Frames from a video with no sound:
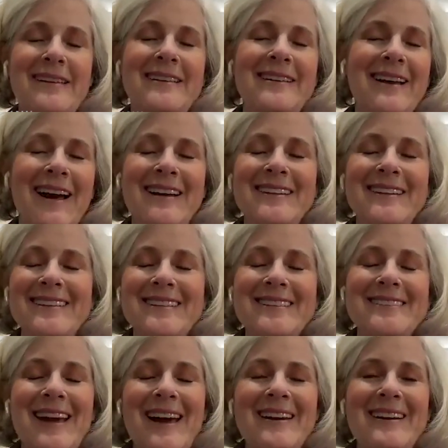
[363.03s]
I think I think
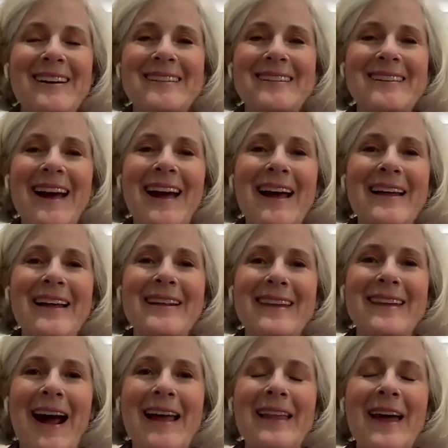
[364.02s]
it's kind of it's, I,
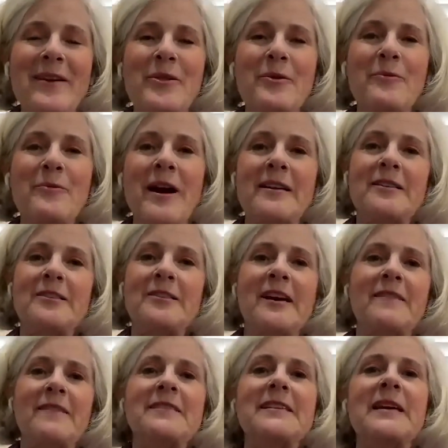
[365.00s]
I I like the way the chefs